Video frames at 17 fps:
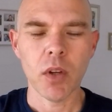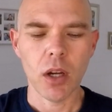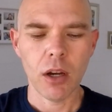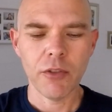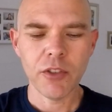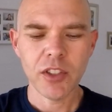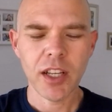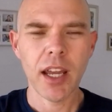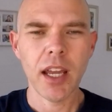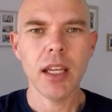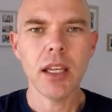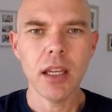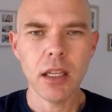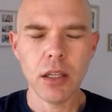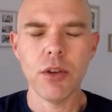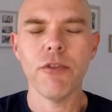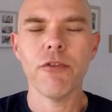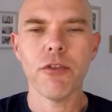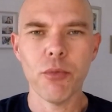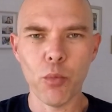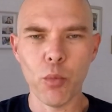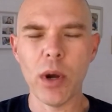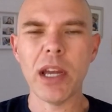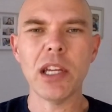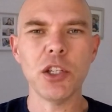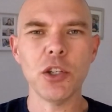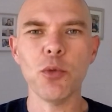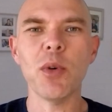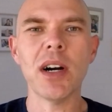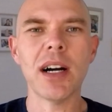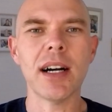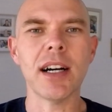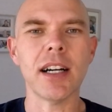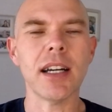of taking you from where you
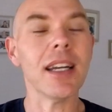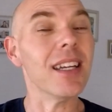are